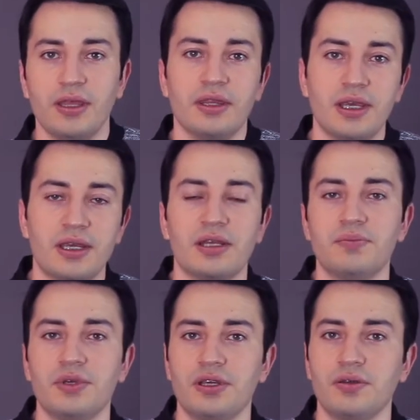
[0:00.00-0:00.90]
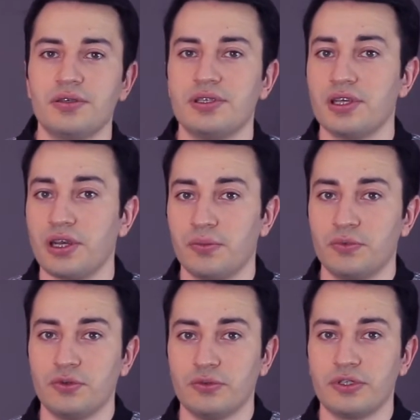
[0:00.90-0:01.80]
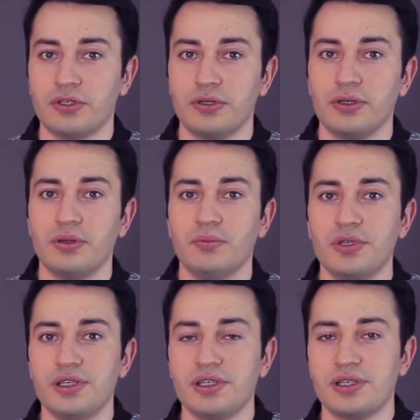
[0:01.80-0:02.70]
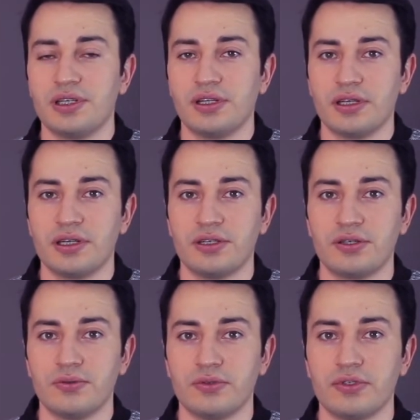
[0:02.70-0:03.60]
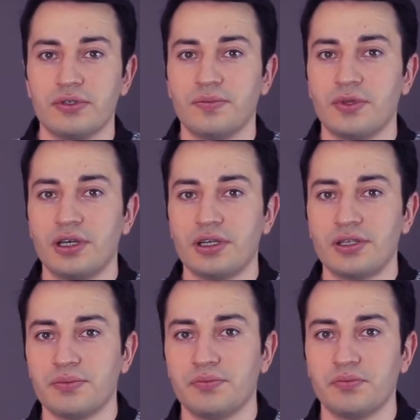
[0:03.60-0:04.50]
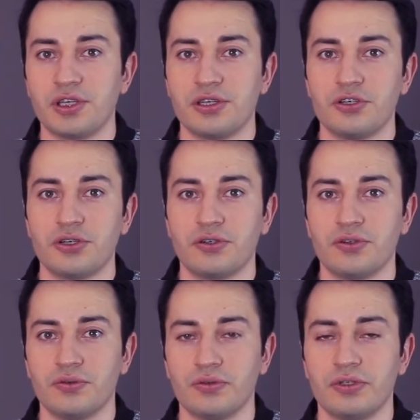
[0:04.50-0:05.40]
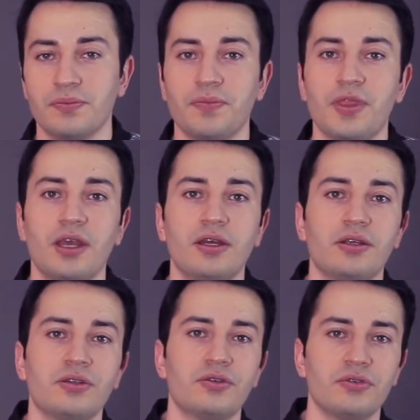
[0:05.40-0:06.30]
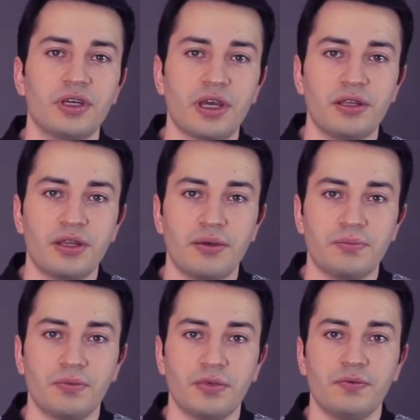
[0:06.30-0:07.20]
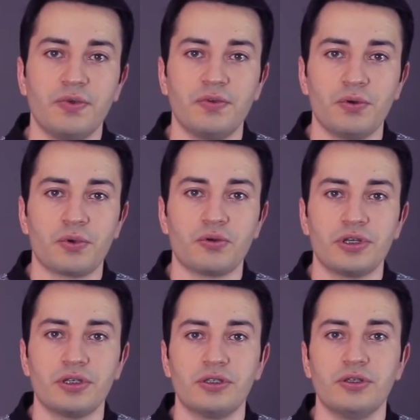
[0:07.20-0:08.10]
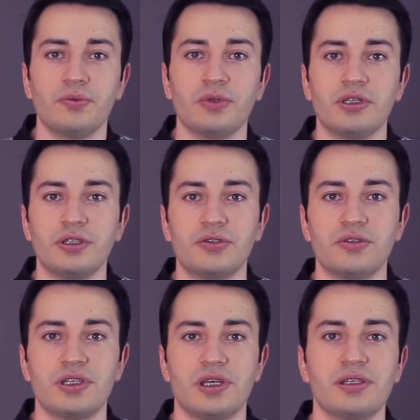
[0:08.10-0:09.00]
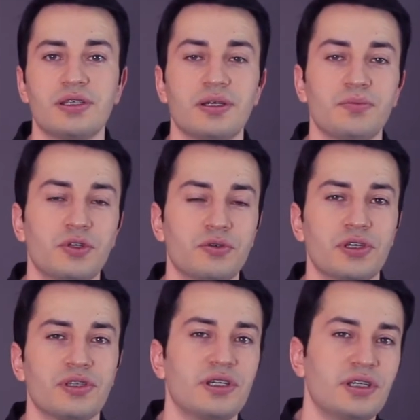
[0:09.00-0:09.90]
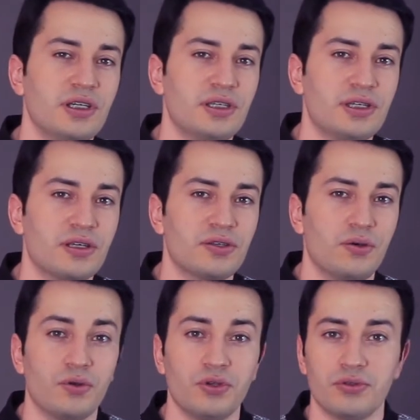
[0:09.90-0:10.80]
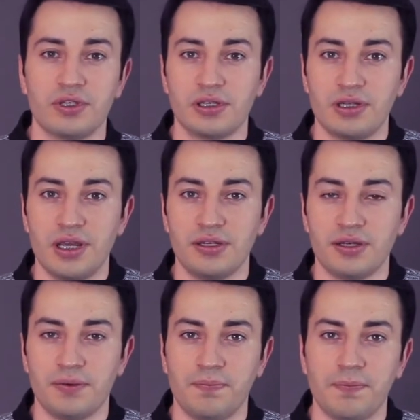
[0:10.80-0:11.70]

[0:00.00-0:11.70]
They can be CRM tools, business analytics tools, custom messaging tools. To integrate them with your product, you will need to send some user statistics or user data.